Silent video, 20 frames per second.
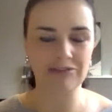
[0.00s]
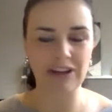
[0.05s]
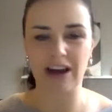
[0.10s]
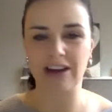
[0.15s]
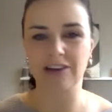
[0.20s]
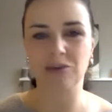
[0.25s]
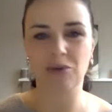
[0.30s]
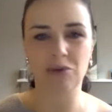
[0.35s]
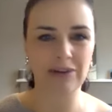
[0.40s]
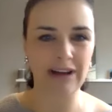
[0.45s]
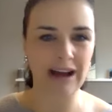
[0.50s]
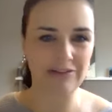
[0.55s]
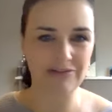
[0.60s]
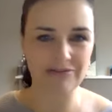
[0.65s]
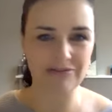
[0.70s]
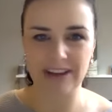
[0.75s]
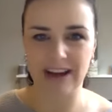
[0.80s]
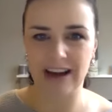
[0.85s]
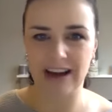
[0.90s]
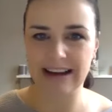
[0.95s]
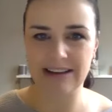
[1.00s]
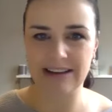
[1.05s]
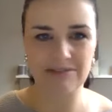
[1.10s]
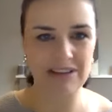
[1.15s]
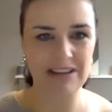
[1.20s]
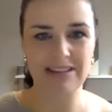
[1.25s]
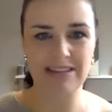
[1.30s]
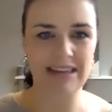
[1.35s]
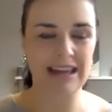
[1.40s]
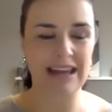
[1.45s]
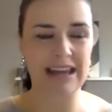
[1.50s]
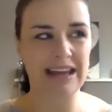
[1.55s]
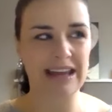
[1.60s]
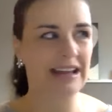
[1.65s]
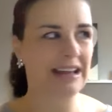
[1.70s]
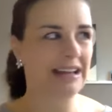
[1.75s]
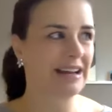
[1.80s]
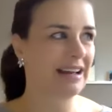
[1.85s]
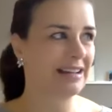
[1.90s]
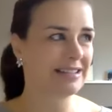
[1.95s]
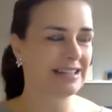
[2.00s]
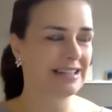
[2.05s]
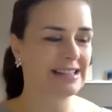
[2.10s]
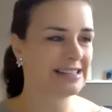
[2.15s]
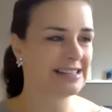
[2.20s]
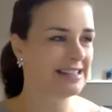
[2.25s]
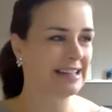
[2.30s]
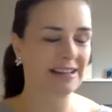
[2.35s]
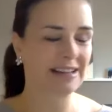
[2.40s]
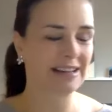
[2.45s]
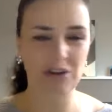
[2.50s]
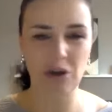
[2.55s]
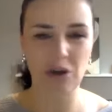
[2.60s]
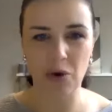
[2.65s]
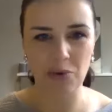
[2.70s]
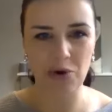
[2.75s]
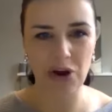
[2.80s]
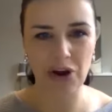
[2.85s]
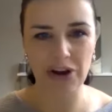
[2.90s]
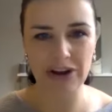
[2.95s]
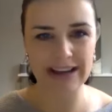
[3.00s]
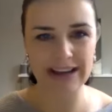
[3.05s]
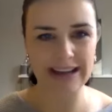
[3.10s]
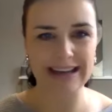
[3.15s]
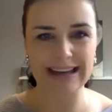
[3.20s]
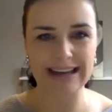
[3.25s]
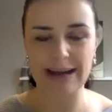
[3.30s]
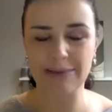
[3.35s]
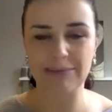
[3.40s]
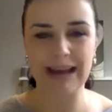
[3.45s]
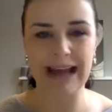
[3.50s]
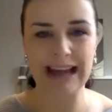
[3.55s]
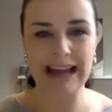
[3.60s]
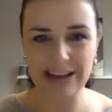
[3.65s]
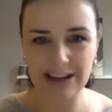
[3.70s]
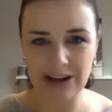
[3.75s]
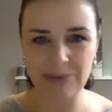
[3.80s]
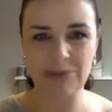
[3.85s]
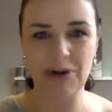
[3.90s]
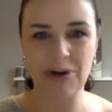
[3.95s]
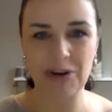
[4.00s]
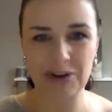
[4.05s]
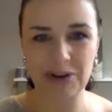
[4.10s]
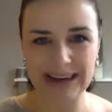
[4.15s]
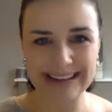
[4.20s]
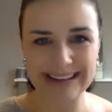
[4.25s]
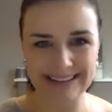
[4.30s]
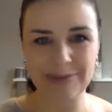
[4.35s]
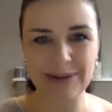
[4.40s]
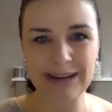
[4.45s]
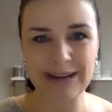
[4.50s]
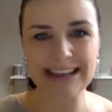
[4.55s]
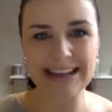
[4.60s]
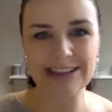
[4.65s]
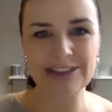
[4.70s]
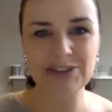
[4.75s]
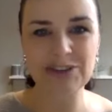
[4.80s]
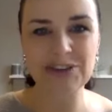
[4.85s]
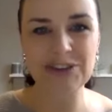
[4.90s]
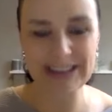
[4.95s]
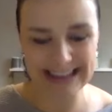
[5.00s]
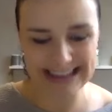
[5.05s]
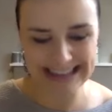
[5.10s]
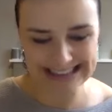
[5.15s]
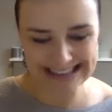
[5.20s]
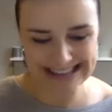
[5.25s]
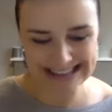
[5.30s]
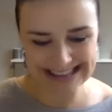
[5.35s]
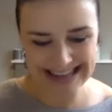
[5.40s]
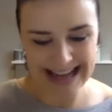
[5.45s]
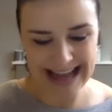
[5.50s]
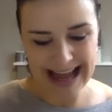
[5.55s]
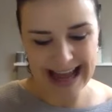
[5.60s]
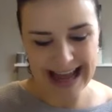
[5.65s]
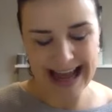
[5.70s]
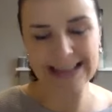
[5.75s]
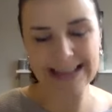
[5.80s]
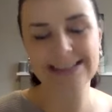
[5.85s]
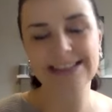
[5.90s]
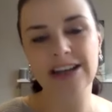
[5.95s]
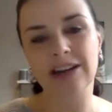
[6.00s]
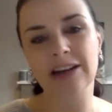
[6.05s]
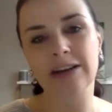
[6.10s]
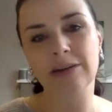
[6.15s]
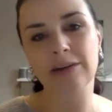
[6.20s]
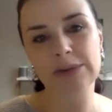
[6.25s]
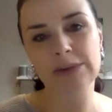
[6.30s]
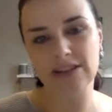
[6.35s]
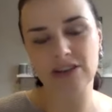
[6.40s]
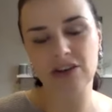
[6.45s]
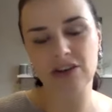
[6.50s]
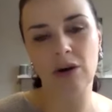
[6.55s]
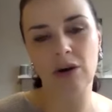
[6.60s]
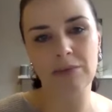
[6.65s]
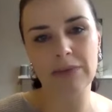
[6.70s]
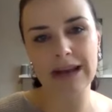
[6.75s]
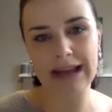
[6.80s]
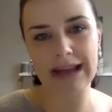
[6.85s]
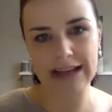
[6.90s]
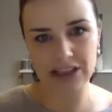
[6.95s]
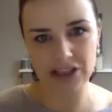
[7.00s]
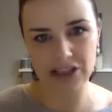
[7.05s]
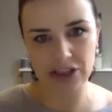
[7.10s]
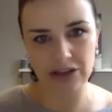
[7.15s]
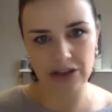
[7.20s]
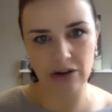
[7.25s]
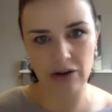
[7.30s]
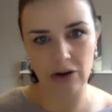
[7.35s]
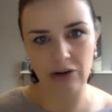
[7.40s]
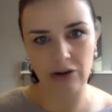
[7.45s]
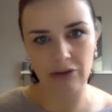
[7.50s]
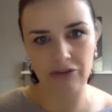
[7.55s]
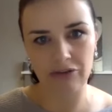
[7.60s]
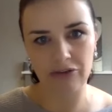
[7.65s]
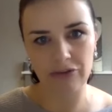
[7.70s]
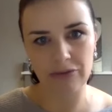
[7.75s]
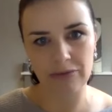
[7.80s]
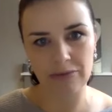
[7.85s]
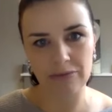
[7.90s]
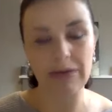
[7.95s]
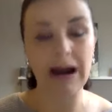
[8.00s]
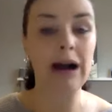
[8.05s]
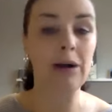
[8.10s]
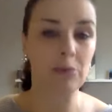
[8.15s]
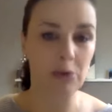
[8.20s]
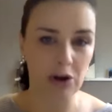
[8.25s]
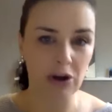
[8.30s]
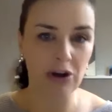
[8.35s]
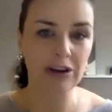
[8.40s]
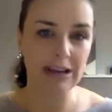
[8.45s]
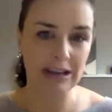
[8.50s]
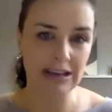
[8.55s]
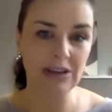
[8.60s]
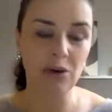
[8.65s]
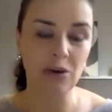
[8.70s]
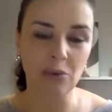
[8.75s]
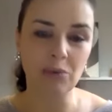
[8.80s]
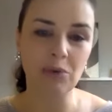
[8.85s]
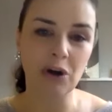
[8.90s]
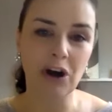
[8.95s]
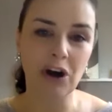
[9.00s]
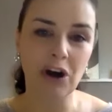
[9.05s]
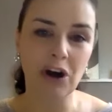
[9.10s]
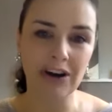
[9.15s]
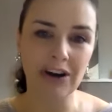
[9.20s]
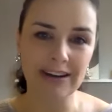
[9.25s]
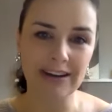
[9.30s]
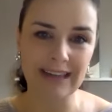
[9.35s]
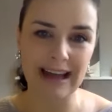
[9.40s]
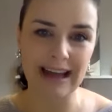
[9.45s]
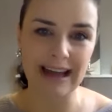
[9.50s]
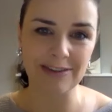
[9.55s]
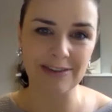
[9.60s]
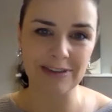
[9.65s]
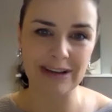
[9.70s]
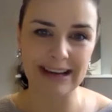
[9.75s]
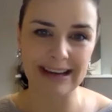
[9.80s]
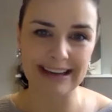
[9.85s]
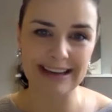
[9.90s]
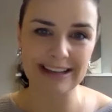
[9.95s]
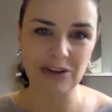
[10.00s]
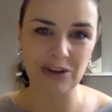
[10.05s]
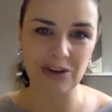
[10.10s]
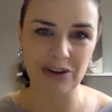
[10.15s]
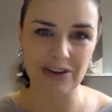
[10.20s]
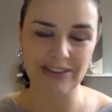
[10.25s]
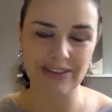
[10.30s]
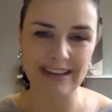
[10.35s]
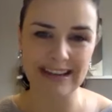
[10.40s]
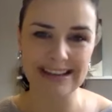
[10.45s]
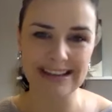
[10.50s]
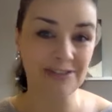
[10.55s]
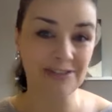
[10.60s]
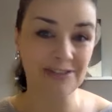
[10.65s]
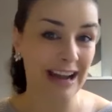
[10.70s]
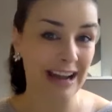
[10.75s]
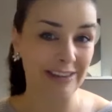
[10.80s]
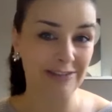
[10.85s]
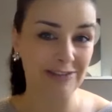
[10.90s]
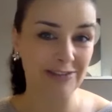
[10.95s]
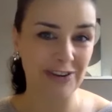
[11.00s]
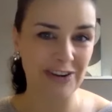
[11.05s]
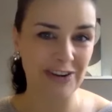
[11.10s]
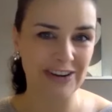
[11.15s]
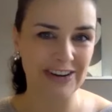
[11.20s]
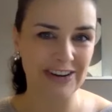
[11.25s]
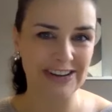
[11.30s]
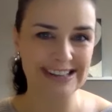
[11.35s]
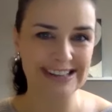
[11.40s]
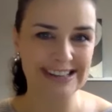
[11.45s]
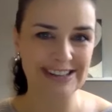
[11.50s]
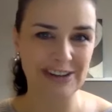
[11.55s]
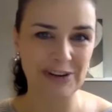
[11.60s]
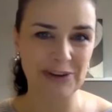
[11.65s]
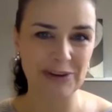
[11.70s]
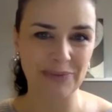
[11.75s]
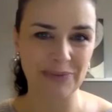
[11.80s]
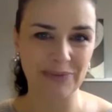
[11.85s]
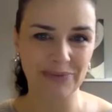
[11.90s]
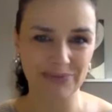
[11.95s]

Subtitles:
done everything, and it's still not working. And I'm like, come on, we can do this. And so it was the combination of my work and your work that really turned things around for her. So,